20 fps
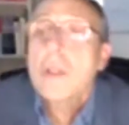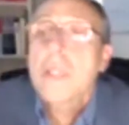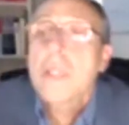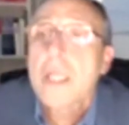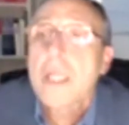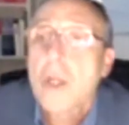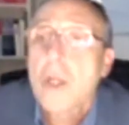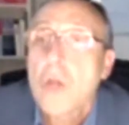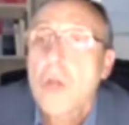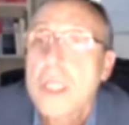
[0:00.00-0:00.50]
the
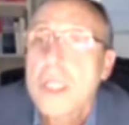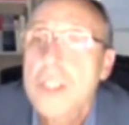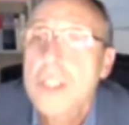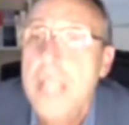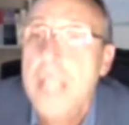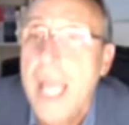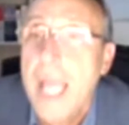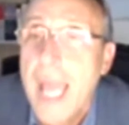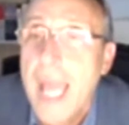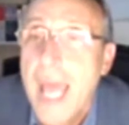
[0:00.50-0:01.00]
knowledge
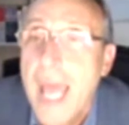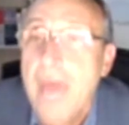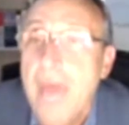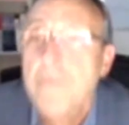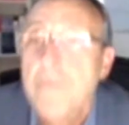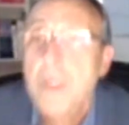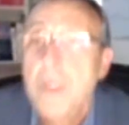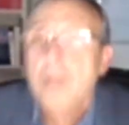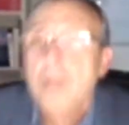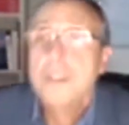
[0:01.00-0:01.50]
they have
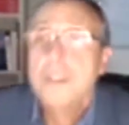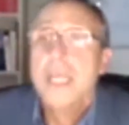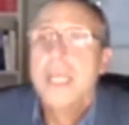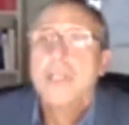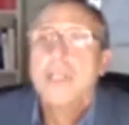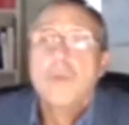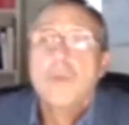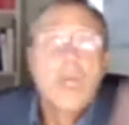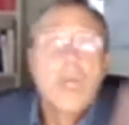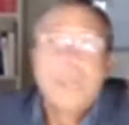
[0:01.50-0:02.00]
because they
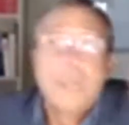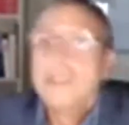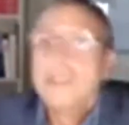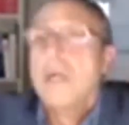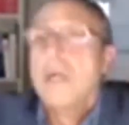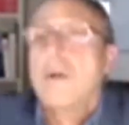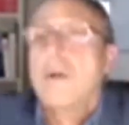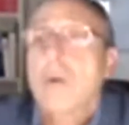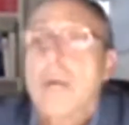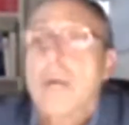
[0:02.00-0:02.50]
do not
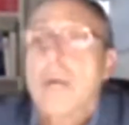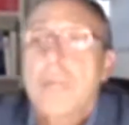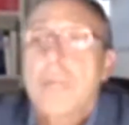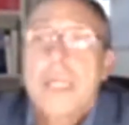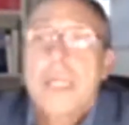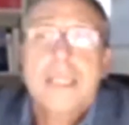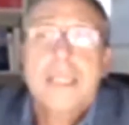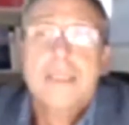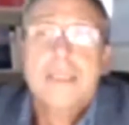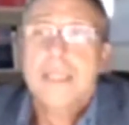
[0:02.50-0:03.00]
know. I mean,
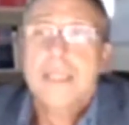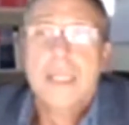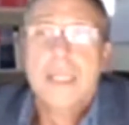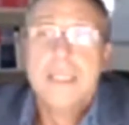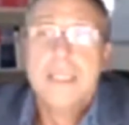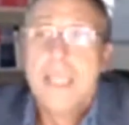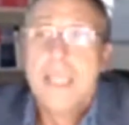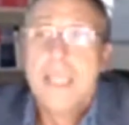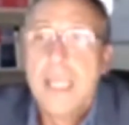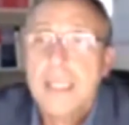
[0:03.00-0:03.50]

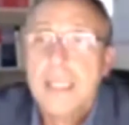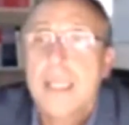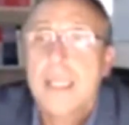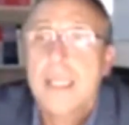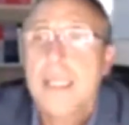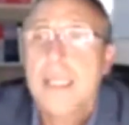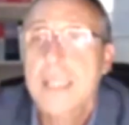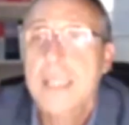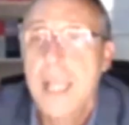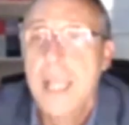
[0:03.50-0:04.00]
it's hidden
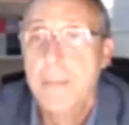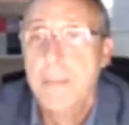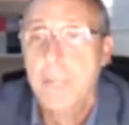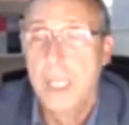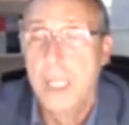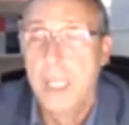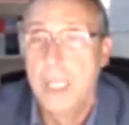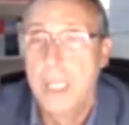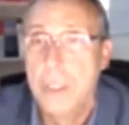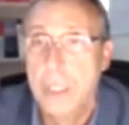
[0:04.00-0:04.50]
in the
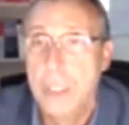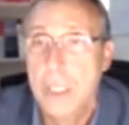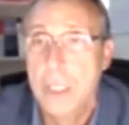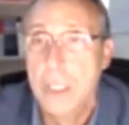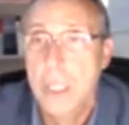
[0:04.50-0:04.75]
application.